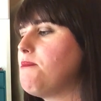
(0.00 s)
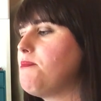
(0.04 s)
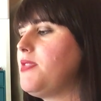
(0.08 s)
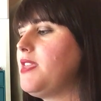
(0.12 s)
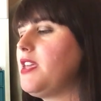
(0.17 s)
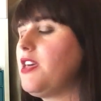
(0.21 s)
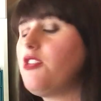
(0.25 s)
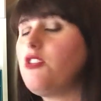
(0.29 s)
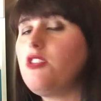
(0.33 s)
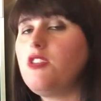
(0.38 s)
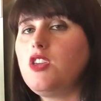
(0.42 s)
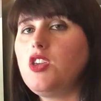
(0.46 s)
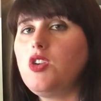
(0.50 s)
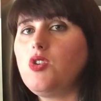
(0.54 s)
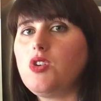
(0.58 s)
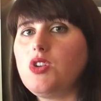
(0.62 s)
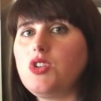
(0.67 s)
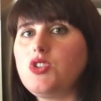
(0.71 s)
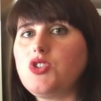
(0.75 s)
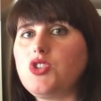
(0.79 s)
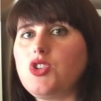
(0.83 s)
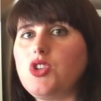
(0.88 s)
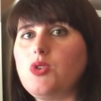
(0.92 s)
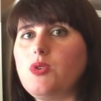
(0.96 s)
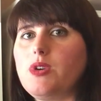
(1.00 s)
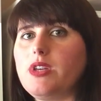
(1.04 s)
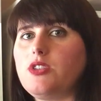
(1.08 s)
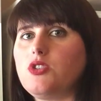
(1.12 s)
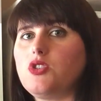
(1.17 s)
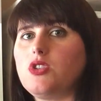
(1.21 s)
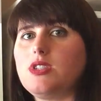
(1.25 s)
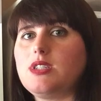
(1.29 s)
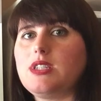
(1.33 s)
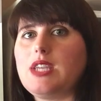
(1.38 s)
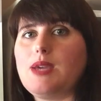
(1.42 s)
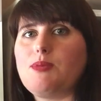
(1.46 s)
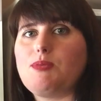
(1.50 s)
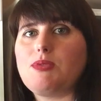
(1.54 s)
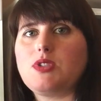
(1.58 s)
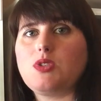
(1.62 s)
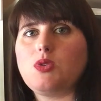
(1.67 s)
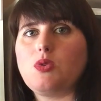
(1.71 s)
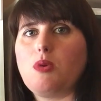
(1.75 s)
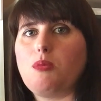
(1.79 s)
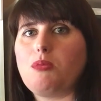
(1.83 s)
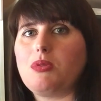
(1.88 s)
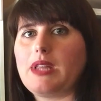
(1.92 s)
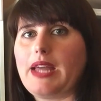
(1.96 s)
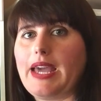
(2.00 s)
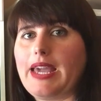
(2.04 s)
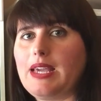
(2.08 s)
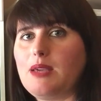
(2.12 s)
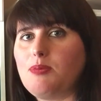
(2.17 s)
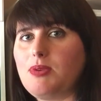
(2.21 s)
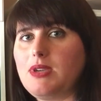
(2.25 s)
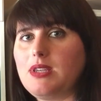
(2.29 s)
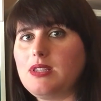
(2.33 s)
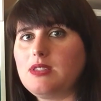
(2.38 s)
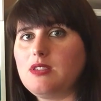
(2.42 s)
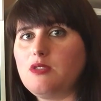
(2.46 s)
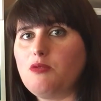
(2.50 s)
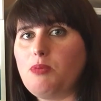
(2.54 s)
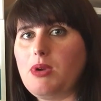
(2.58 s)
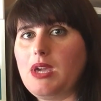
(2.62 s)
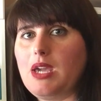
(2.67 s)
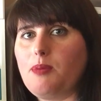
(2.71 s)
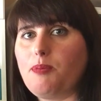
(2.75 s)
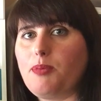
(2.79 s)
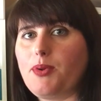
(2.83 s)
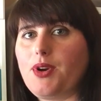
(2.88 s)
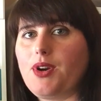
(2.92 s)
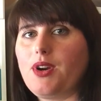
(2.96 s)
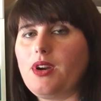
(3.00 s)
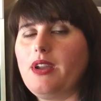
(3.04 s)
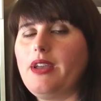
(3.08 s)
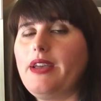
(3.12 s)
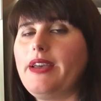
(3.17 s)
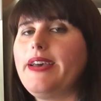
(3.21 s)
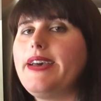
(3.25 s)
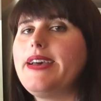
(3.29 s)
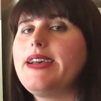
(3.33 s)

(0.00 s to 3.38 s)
The other thing you can do is just tape it to a blank piece of paper.